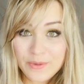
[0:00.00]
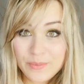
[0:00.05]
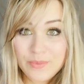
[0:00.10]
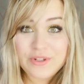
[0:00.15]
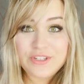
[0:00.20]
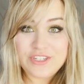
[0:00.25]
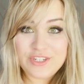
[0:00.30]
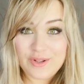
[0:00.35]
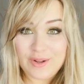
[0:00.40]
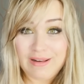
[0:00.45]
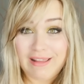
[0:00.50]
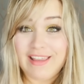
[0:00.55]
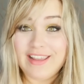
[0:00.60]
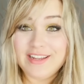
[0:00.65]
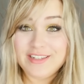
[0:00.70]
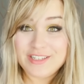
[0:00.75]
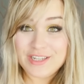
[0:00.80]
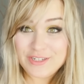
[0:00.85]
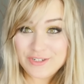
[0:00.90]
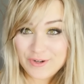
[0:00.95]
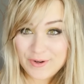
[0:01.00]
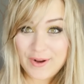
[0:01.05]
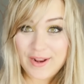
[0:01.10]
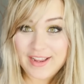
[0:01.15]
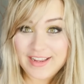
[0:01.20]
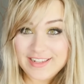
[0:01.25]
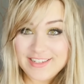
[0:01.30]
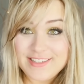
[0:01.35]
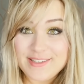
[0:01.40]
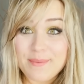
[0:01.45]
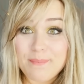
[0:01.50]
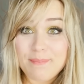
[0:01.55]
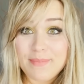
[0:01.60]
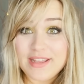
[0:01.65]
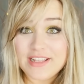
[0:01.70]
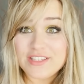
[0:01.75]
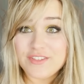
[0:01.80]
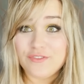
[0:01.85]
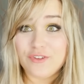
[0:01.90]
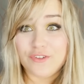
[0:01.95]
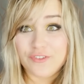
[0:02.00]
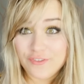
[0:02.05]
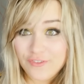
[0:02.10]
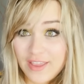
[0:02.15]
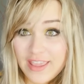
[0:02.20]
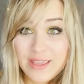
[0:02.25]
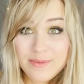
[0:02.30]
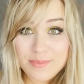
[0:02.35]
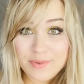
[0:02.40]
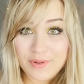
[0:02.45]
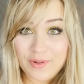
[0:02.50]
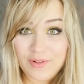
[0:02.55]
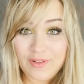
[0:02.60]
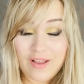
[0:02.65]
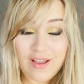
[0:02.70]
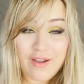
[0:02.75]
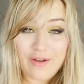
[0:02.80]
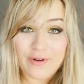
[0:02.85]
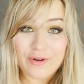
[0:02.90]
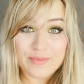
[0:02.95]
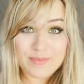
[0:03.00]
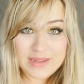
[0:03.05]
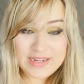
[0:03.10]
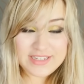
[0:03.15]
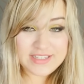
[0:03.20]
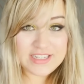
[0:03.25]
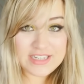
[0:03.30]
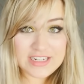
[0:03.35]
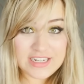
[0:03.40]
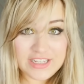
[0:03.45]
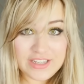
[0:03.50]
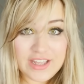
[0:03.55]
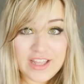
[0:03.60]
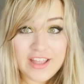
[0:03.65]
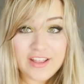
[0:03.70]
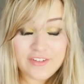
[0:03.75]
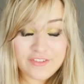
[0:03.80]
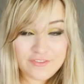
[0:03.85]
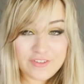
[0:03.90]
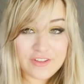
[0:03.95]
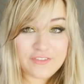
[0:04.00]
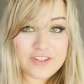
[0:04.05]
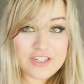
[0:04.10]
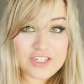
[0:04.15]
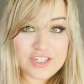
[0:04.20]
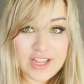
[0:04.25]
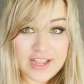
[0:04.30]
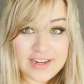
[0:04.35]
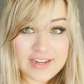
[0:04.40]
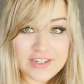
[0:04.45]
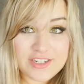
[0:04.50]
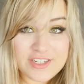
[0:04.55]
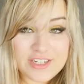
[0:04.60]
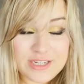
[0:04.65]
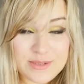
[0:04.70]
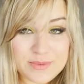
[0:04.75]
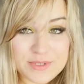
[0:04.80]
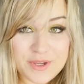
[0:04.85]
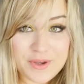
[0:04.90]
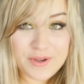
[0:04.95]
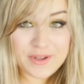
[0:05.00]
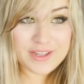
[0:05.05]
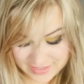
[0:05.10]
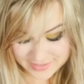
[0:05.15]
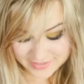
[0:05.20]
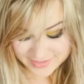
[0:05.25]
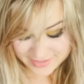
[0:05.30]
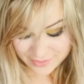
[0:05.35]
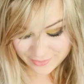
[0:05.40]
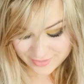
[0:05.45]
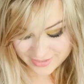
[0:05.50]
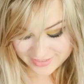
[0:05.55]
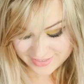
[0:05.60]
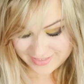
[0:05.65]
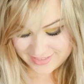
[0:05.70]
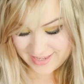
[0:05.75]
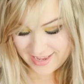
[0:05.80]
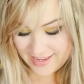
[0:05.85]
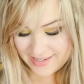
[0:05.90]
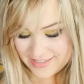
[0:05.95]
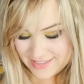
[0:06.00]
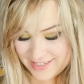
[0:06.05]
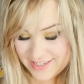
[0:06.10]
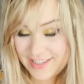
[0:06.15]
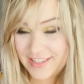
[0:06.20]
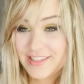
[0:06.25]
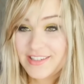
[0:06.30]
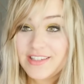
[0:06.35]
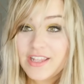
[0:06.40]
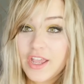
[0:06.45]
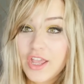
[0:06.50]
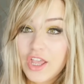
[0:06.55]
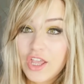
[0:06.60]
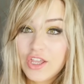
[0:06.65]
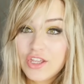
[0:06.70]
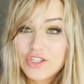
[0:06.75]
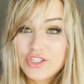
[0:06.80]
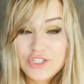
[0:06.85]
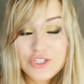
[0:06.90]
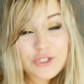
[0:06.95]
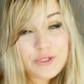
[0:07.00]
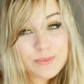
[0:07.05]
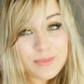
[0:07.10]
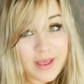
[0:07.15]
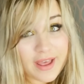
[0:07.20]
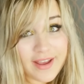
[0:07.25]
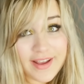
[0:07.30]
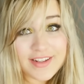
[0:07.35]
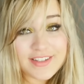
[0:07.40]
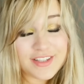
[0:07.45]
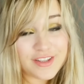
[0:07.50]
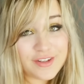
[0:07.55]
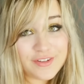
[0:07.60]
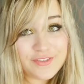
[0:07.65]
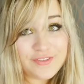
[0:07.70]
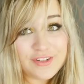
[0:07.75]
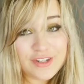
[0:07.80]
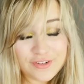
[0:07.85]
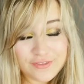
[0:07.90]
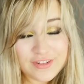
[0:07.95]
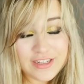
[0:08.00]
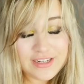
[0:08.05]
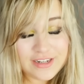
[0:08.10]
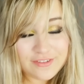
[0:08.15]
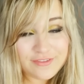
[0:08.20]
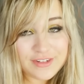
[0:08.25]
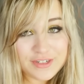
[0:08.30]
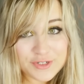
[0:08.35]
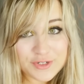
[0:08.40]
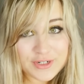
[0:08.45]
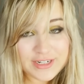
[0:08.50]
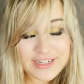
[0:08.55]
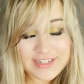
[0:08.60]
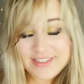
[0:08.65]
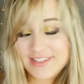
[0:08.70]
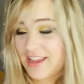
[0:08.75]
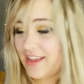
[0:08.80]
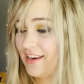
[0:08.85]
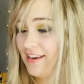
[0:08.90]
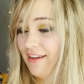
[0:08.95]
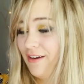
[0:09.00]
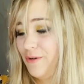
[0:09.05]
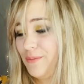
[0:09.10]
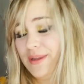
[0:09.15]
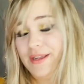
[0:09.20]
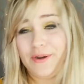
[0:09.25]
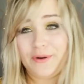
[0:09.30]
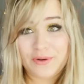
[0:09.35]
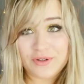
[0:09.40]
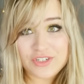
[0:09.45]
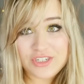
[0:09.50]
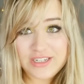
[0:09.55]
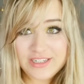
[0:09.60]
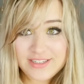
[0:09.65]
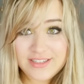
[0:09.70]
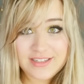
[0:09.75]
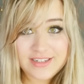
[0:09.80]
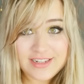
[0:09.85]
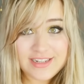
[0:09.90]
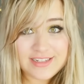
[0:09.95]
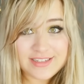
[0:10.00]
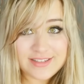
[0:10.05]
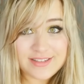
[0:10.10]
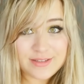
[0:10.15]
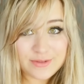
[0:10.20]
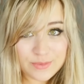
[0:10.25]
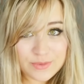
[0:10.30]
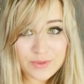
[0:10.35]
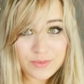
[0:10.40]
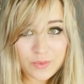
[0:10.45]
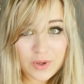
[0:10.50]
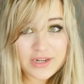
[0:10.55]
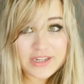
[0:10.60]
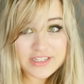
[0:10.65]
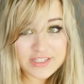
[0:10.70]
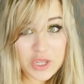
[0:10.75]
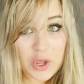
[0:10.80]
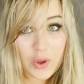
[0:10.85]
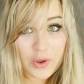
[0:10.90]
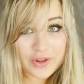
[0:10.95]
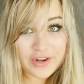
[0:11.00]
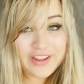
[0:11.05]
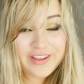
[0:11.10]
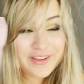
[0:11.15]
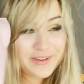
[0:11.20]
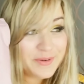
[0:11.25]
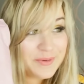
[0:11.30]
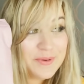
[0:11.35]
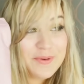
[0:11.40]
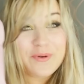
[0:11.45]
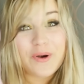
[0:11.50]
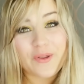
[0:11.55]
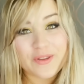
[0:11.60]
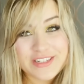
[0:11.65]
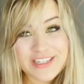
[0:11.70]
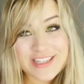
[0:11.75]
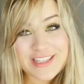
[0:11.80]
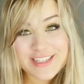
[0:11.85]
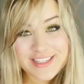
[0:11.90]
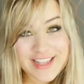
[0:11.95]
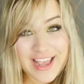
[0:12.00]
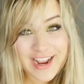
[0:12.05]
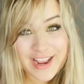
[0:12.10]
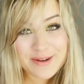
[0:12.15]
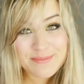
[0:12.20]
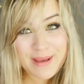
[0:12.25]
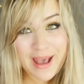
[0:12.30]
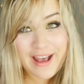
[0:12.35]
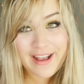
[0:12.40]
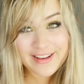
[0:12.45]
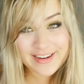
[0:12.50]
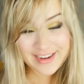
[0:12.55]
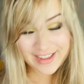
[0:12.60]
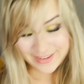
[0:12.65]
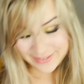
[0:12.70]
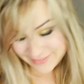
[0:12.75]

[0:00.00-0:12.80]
would you like to try some bits for Fable, our amazingly fluffy Shetland sheepdog? And so they sent us 2 bags of lovely, lovely treats, and oh my gosh, the one is gone. We're on to the second bag now.